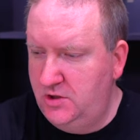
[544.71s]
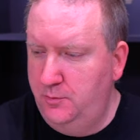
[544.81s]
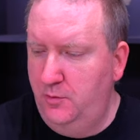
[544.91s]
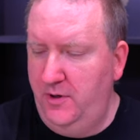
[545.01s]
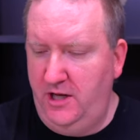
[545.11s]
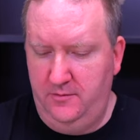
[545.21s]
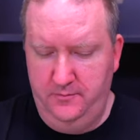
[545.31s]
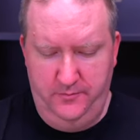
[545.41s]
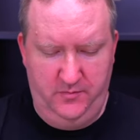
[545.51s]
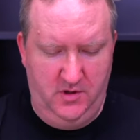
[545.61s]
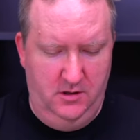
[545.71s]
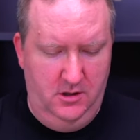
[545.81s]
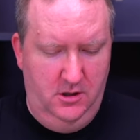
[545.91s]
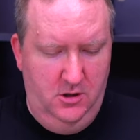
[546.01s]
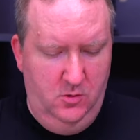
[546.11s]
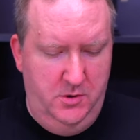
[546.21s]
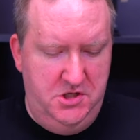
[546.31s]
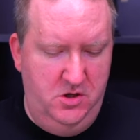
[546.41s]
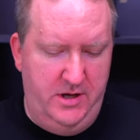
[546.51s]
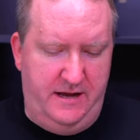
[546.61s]
Superman. We
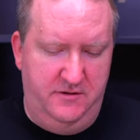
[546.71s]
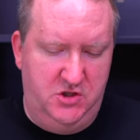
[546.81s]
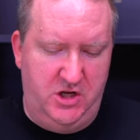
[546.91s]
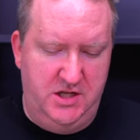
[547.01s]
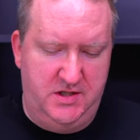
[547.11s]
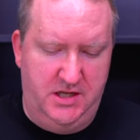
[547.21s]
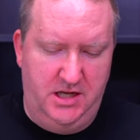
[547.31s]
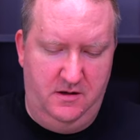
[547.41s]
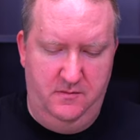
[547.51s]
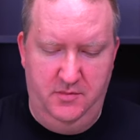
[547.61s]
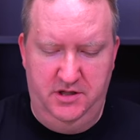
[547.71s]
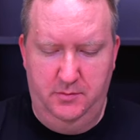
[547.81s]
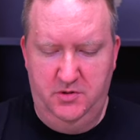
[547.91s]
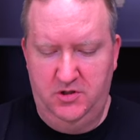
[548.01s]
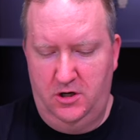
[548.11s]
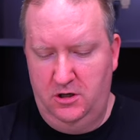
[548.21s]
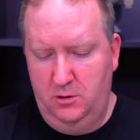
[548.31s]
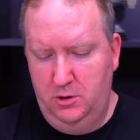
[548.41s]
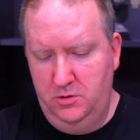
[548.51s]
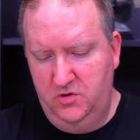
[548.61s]
do have a chase of him, but the
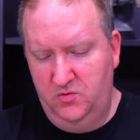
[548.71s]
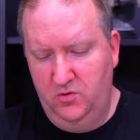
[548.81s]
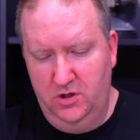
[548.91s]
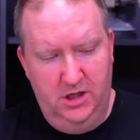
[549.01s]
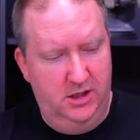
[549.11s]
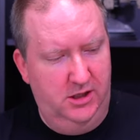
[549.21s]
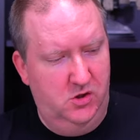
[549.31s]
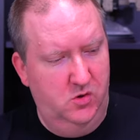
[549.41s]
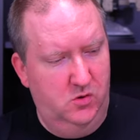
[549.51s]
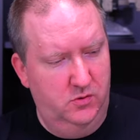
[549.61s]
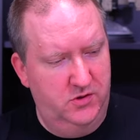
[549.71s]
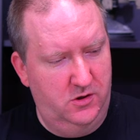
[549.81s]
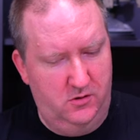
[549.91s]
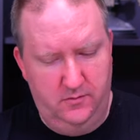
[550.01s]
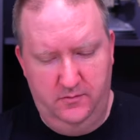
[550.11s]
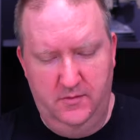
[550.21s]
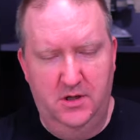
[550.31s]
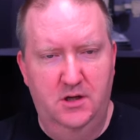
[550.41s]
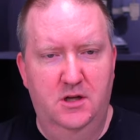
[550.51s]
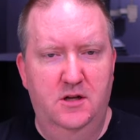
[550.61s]
Bizarro is really cool, so
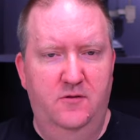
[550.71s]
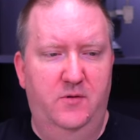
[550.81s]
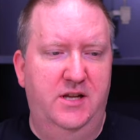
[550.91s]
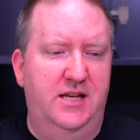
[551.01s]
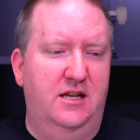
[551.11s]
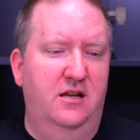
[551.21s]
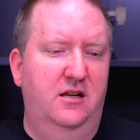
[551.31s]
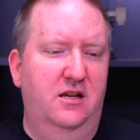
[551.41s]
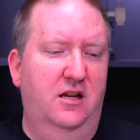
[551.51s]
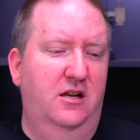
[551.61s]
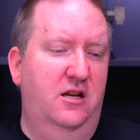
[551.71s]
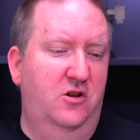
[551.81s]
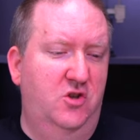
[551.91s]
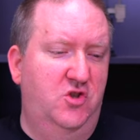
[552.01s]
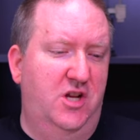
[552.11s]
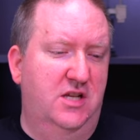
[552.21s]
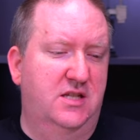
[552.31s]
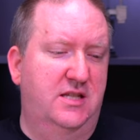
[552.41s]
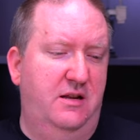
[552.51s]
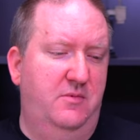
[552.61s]
we can get another
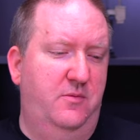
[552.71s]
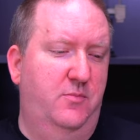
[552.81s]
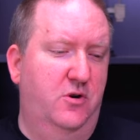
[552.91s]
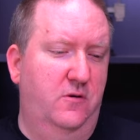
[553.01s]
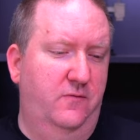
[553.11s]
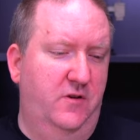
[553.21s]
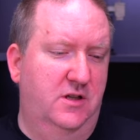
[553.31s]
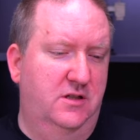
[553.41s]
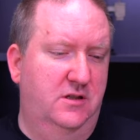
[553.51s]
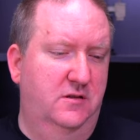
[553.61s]
chase. That'd be perfect.